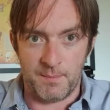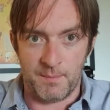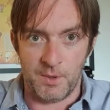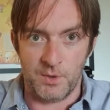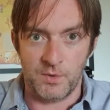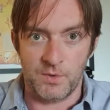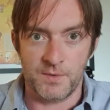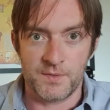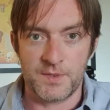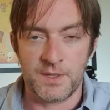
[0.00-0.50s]

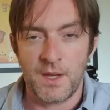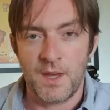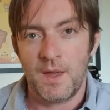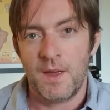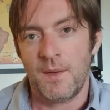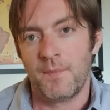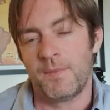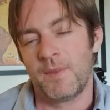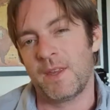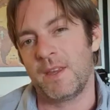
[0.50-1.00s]
moves,
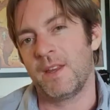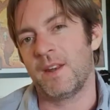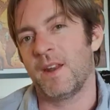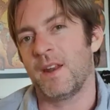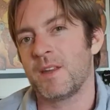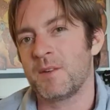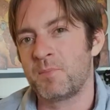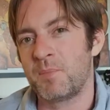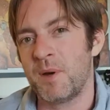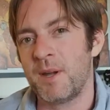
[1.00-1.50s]

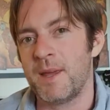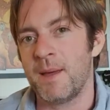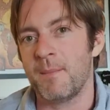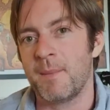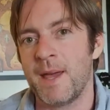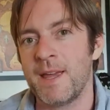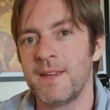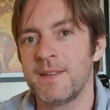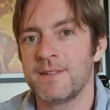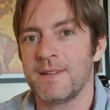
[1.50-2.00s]
that's pretty
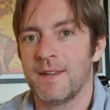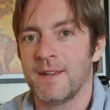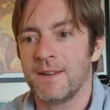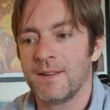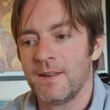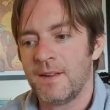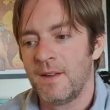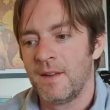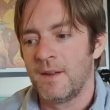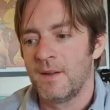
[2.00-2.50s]

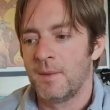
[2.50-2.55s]
amazing.